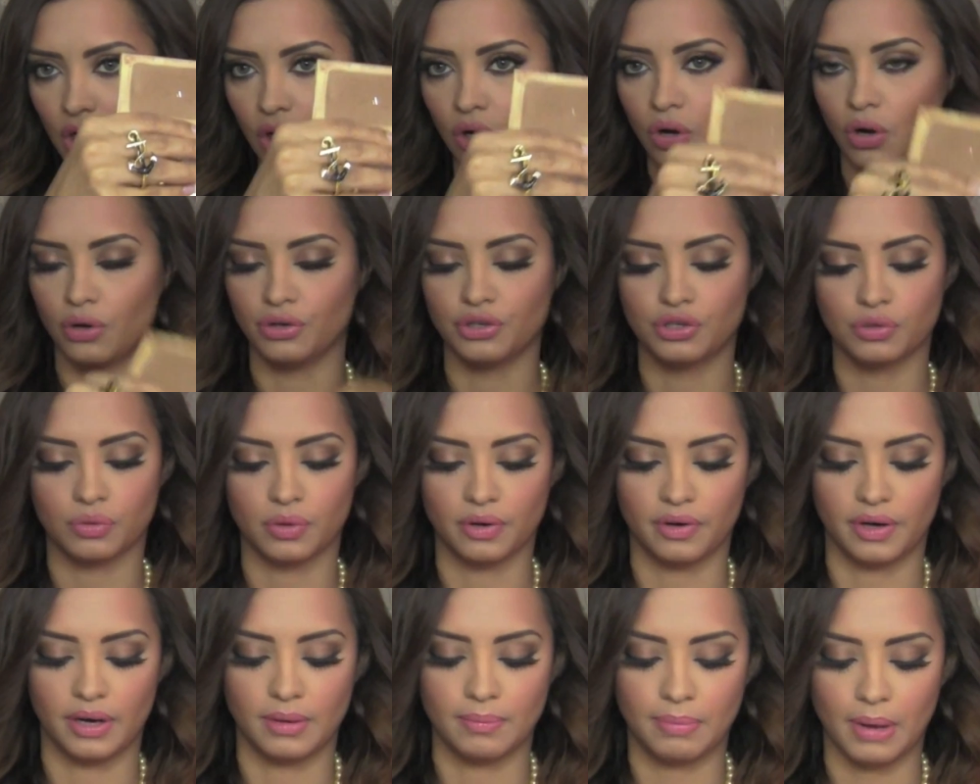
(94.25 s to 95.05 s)

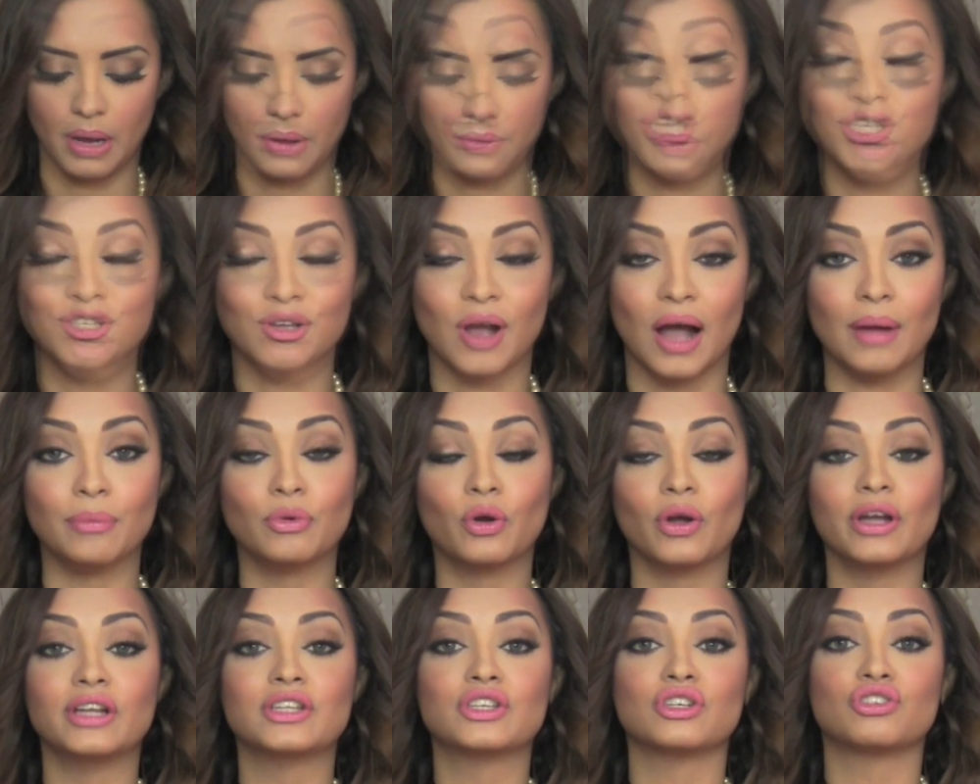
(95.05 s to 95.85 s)
contouring powder. So I'm
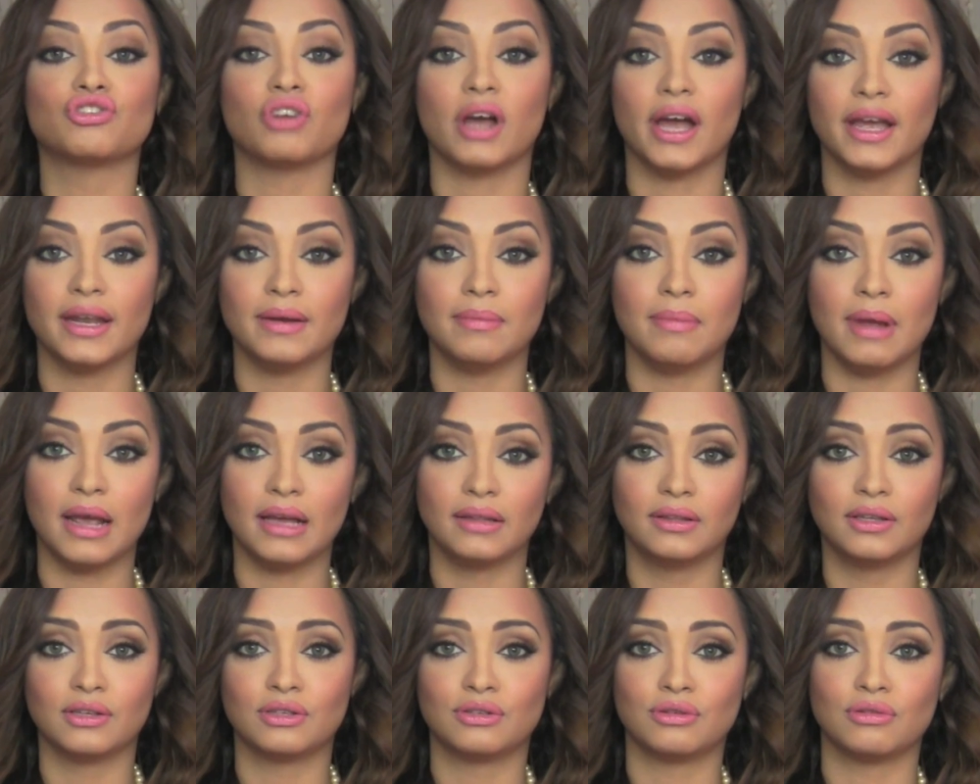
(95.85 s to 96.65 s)
going to try and
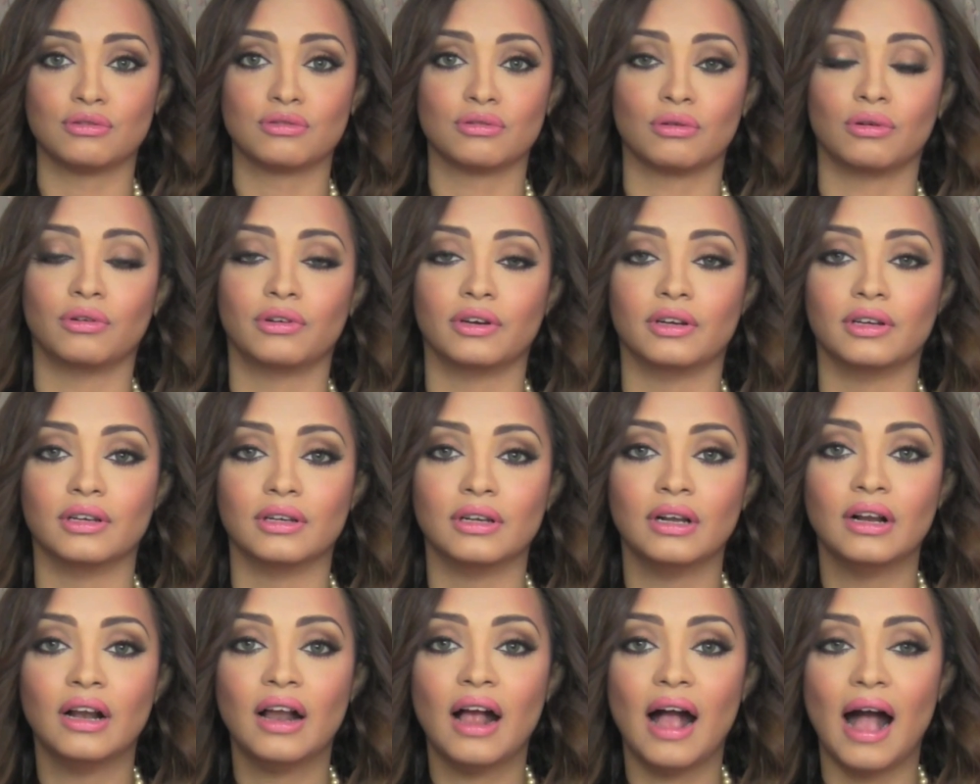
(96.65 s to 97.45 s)
make this
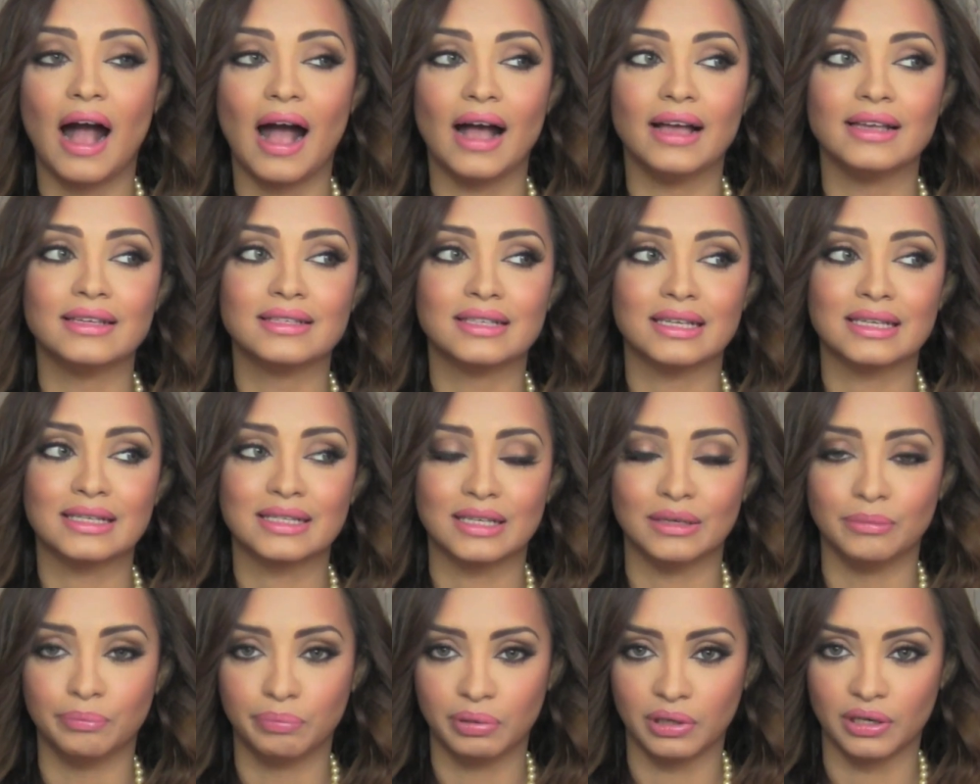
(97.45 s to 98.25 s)
tutorial as
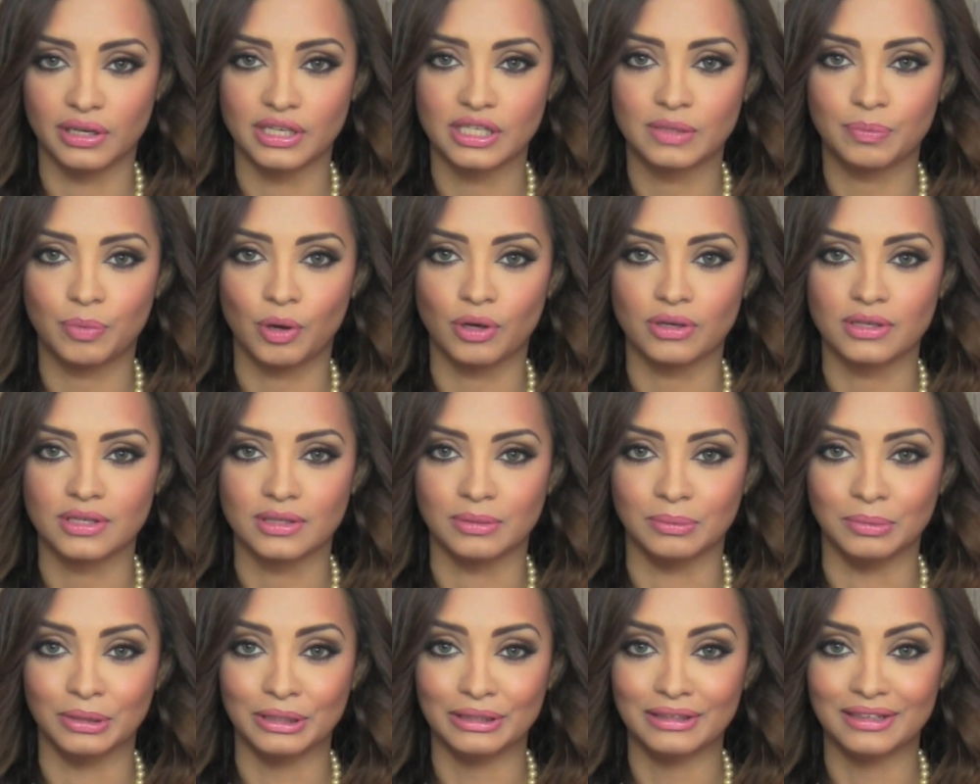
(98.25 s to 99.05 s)
simple as
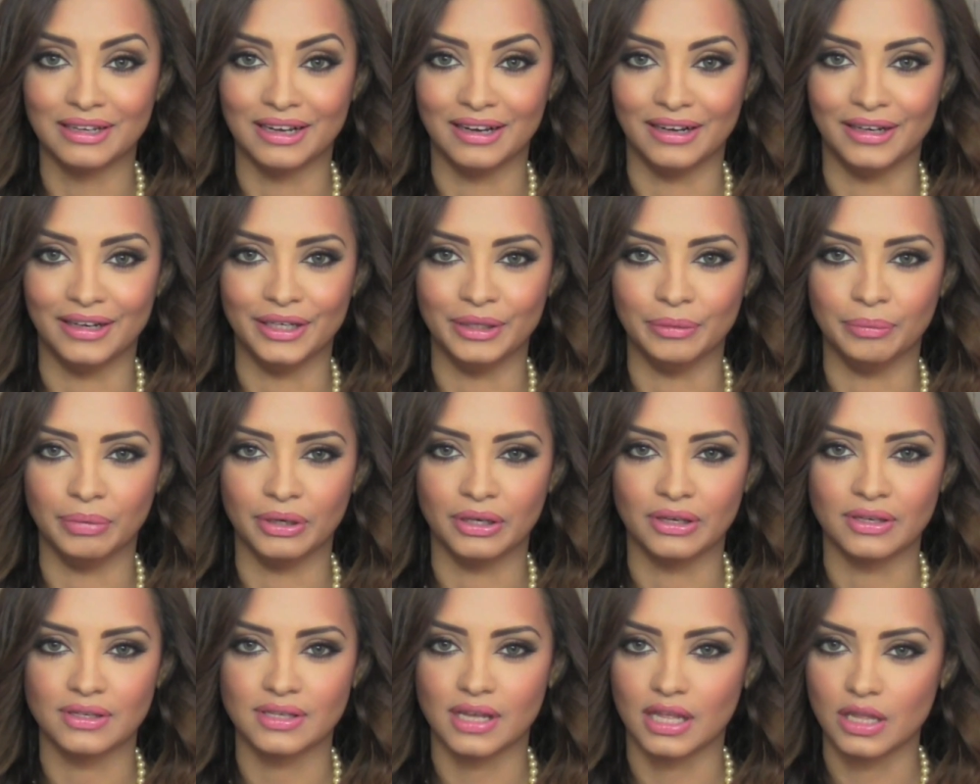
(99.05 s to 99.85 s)
possible
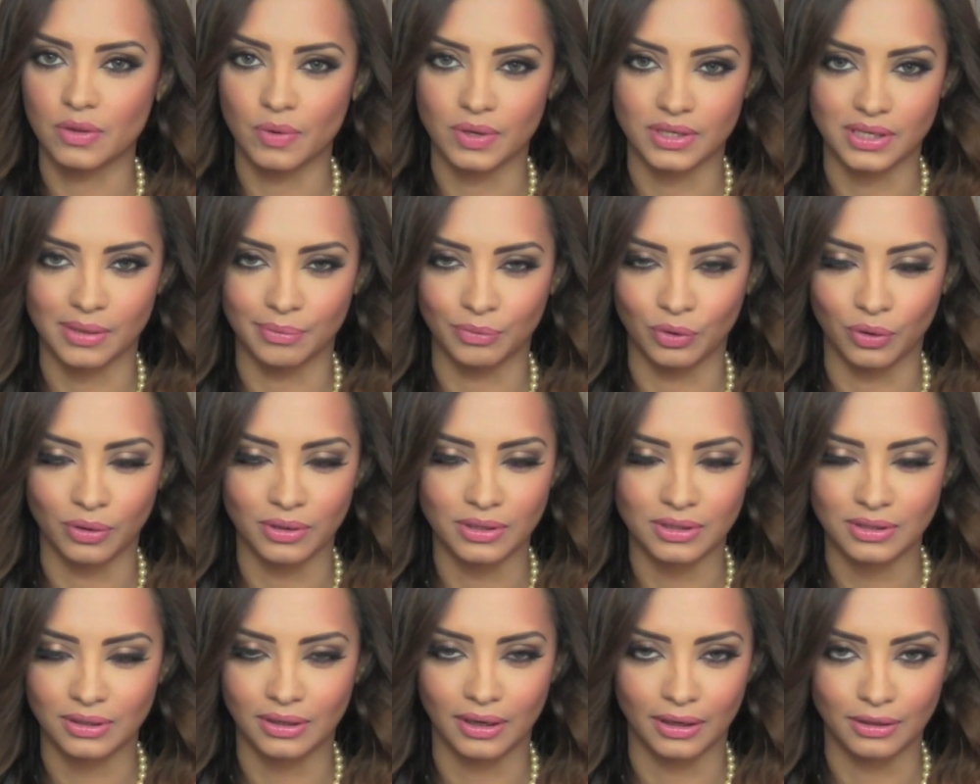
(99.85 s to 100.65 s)
because otherwise I'm
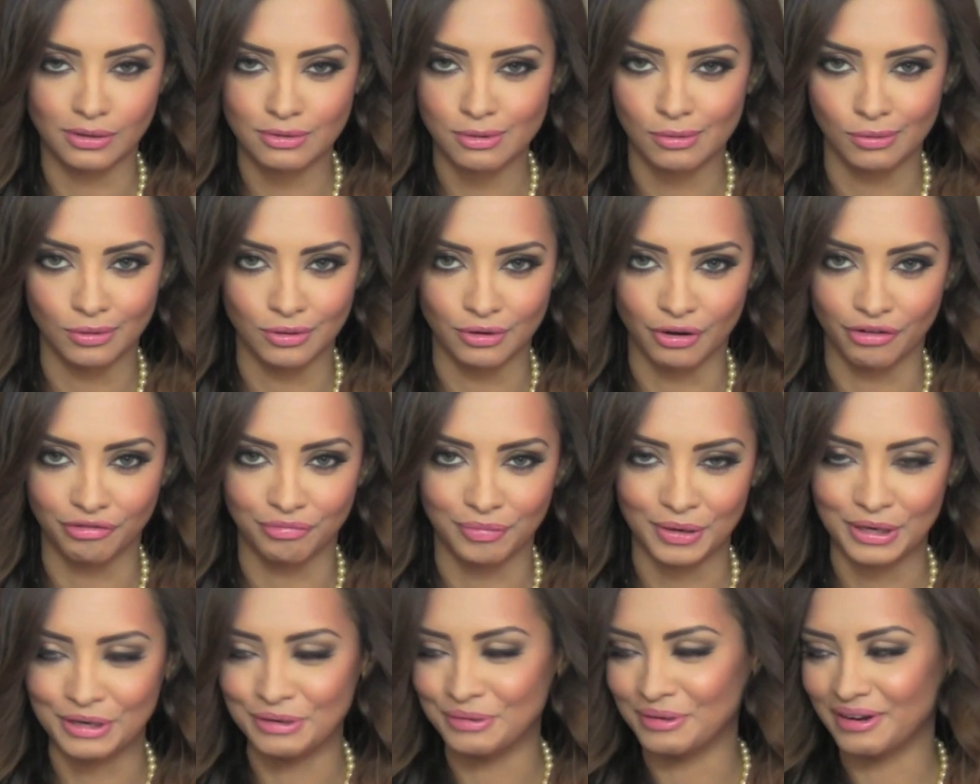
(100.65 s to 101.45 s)
going to get told off
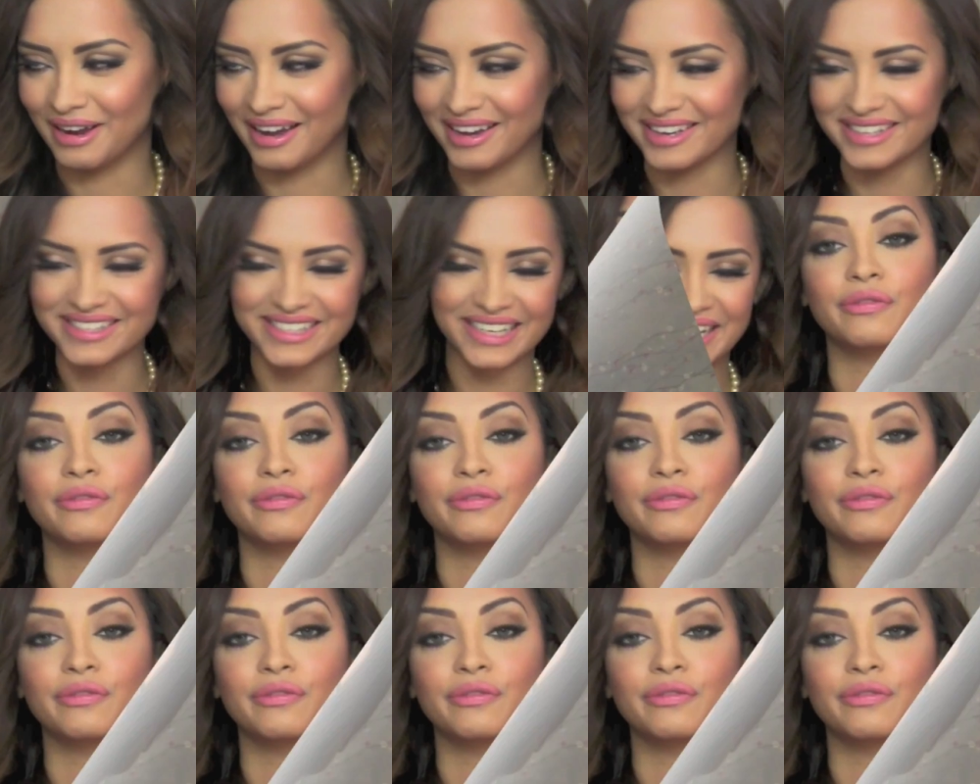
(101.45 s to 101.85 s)
by you guys.